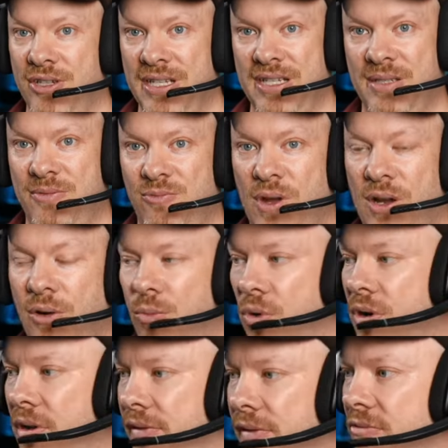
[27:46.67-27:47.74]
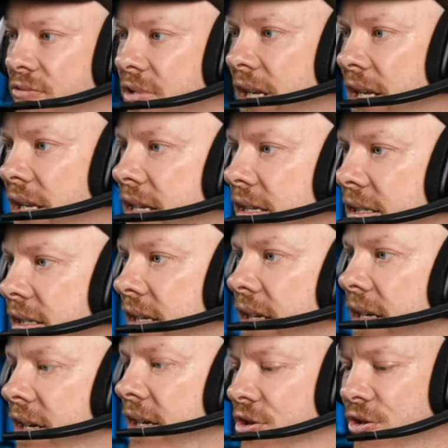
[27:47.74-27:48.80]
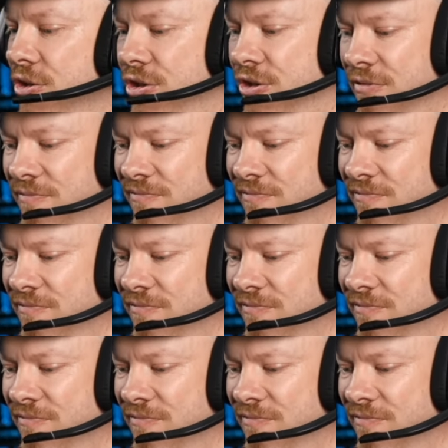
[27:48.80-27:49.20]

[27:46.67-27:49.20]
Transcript: It's well worth it, really is. Just